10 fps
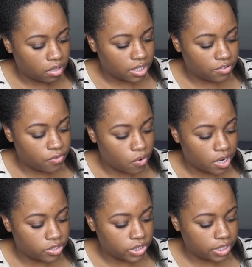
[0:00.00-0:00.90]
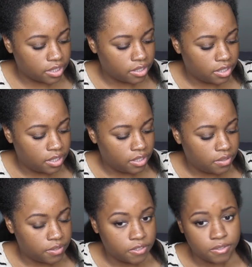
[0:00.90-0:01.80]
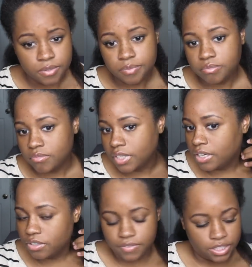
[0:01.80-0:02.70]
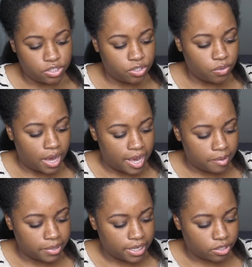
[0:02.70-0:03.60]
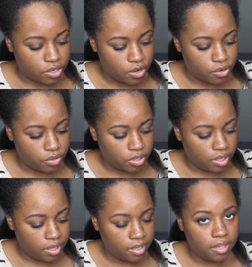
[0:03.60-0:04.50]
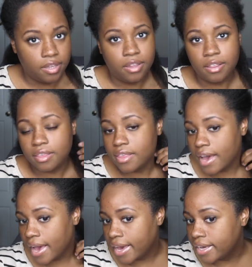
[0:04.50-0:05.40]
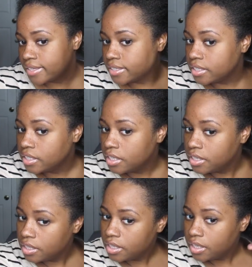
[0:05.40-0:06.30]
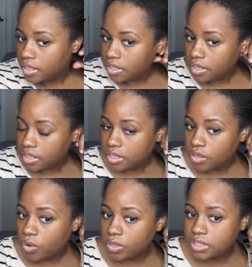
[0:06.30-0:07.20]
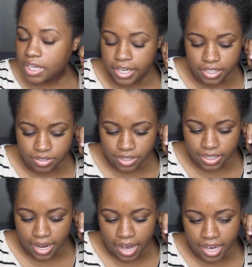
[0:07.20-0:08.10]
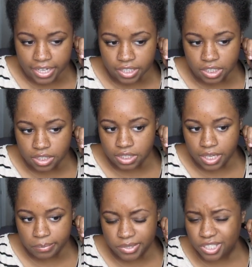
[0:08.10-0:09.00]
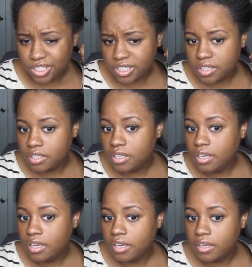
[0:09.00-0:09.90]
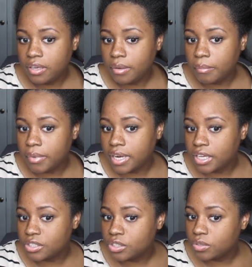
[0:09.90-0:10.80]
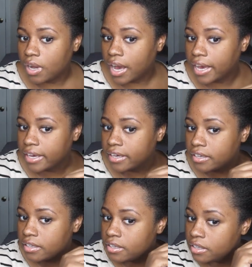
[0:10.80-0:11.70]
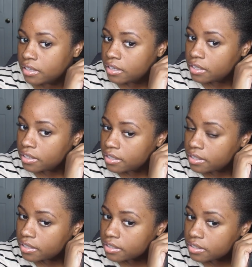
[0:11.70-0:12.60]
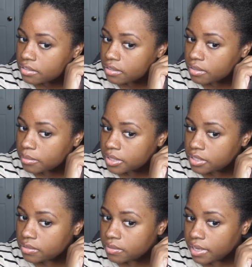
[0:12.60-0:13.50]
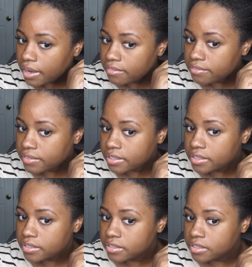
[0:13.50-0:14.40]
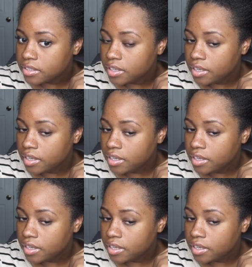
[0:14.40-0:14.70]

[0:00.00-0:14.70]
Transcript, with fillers: like 400. I don't know if that's too high, but I know that coarse hair you need a higher temperature, but not too high. So I'm going to do that first.